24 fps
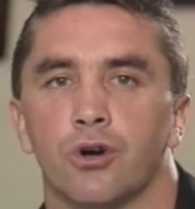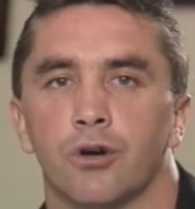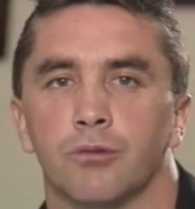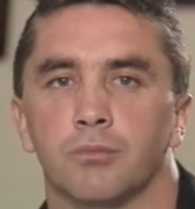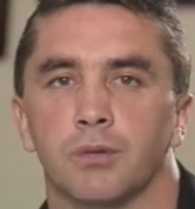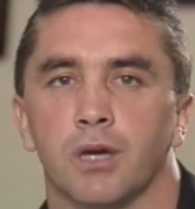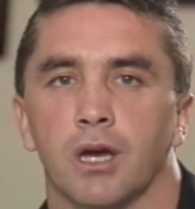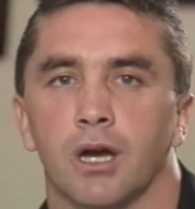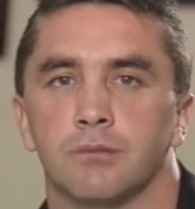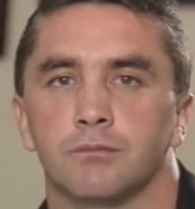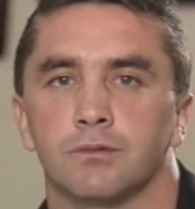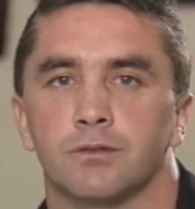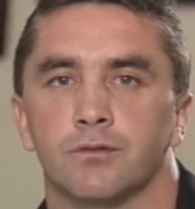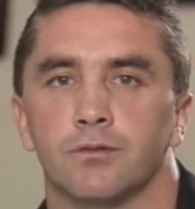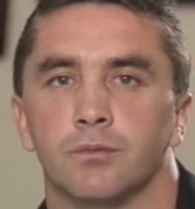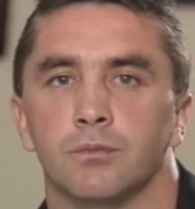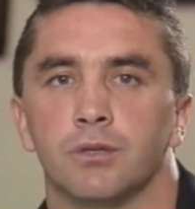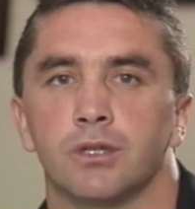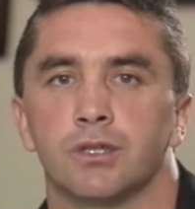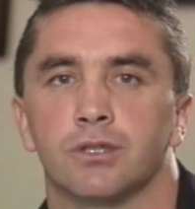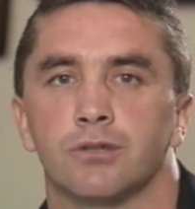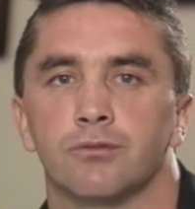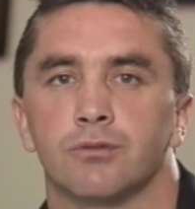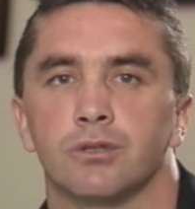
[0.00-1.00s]
comes for
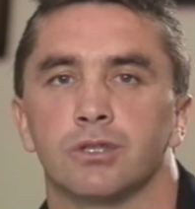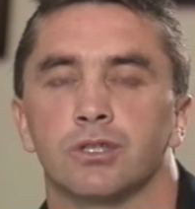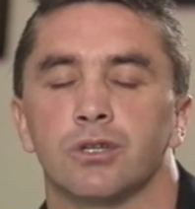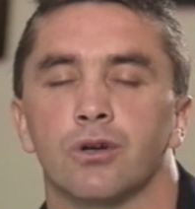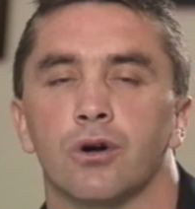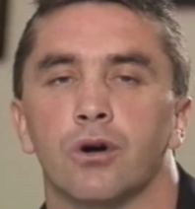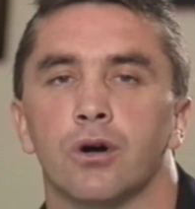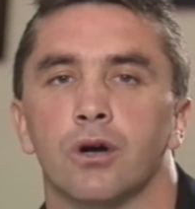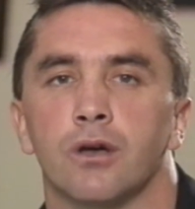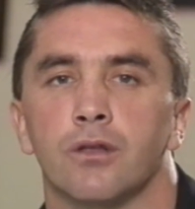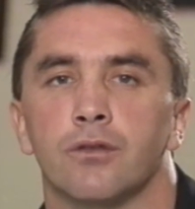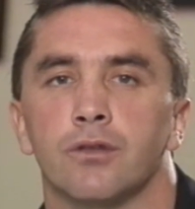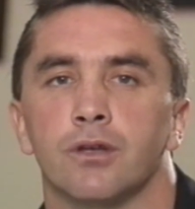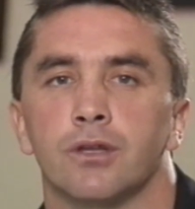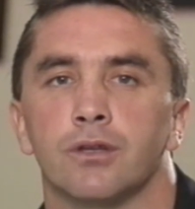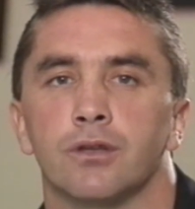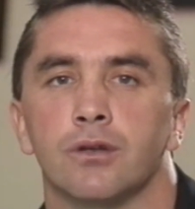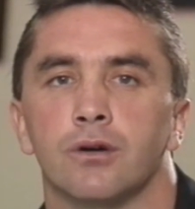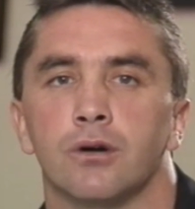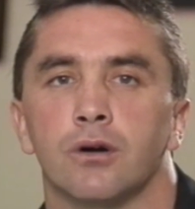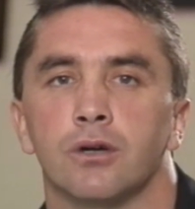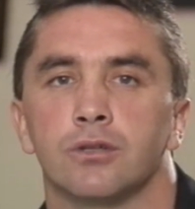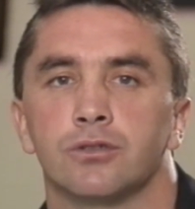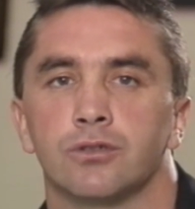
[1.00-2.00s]
me to retire that
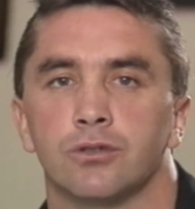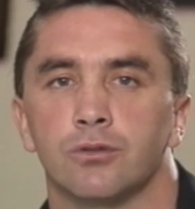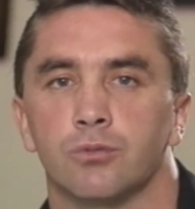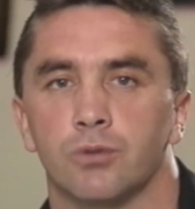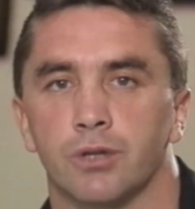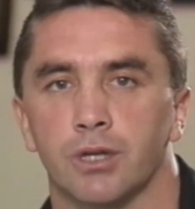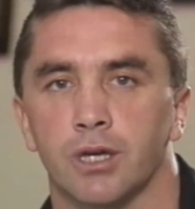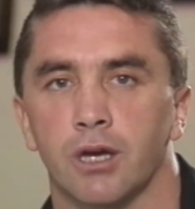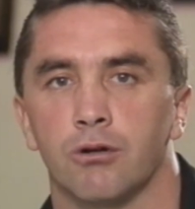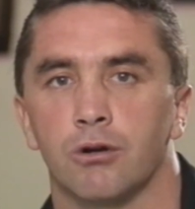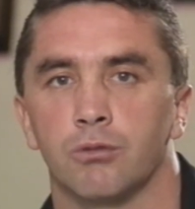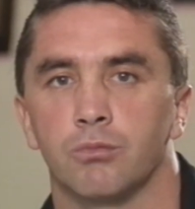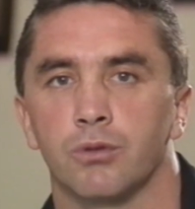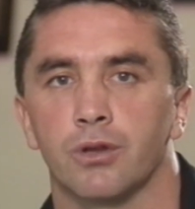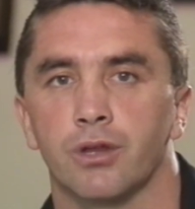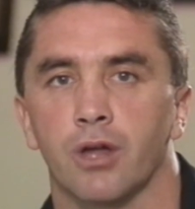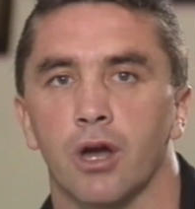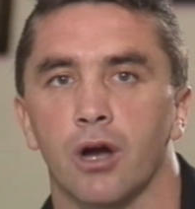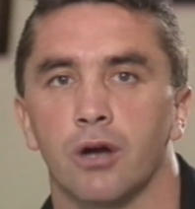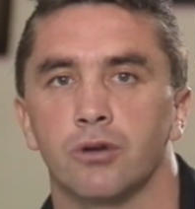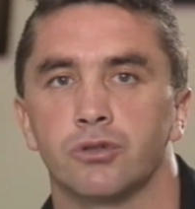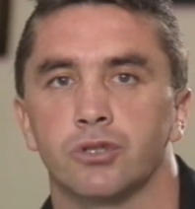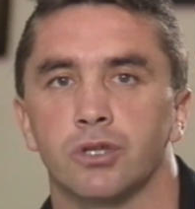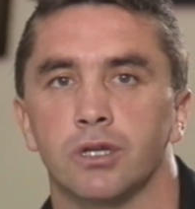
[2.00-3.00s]
I do want to go on with
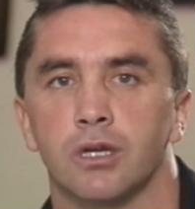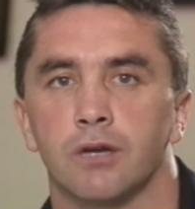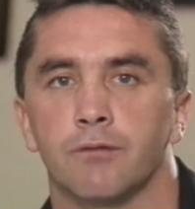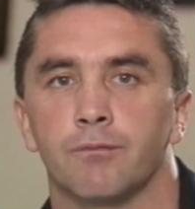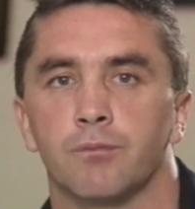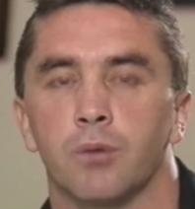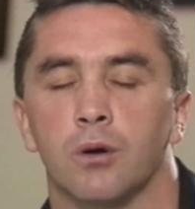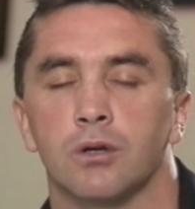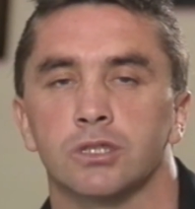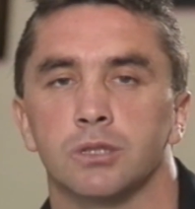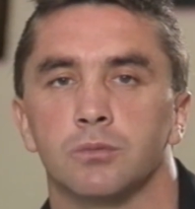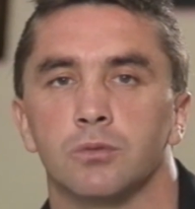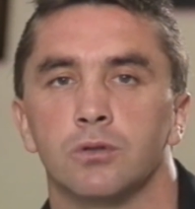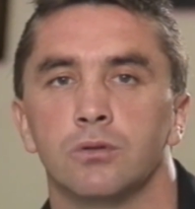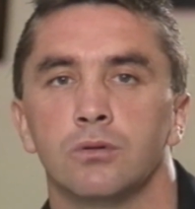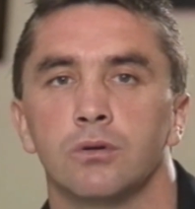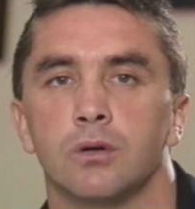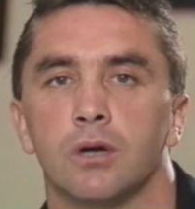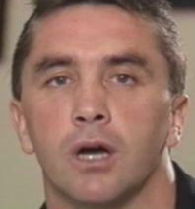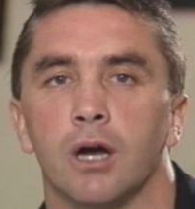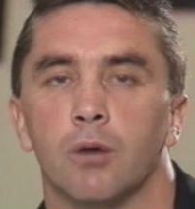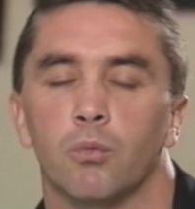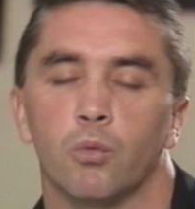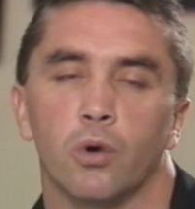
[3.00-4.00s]
coaching if possible.
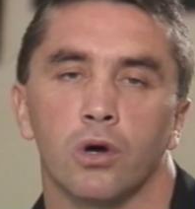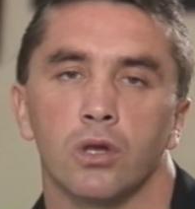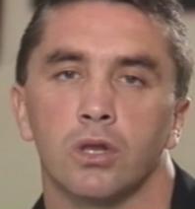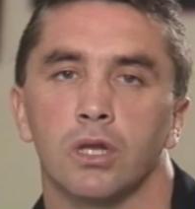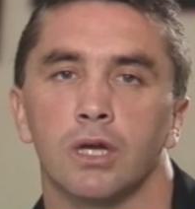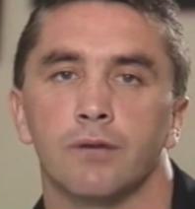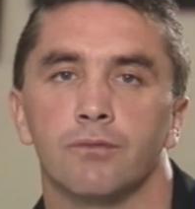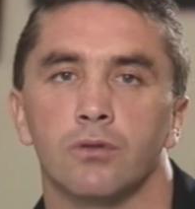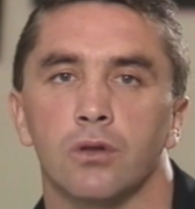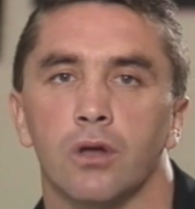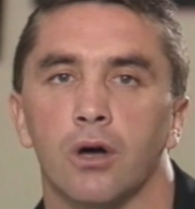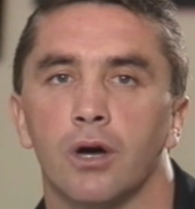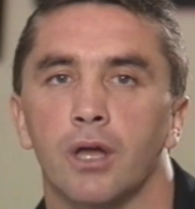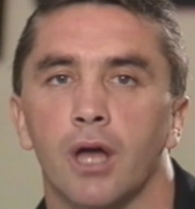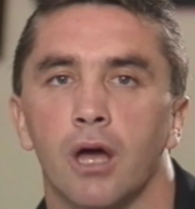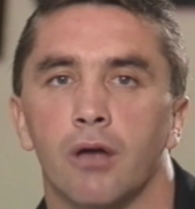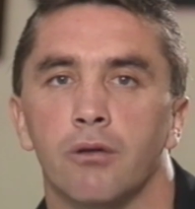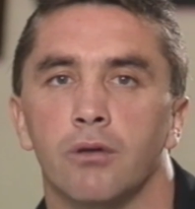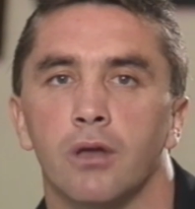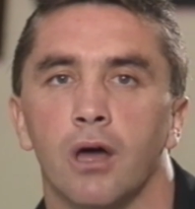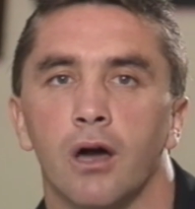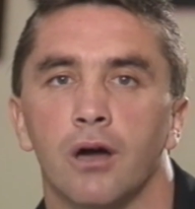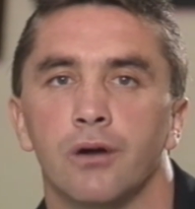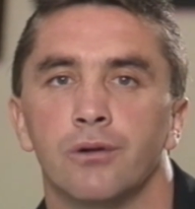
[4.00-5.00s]
At what level, I
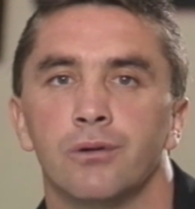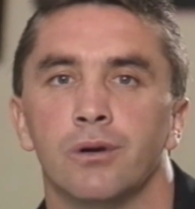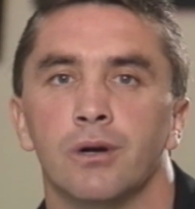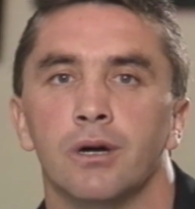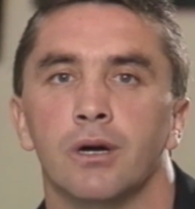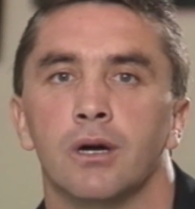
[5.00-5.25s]
don't know.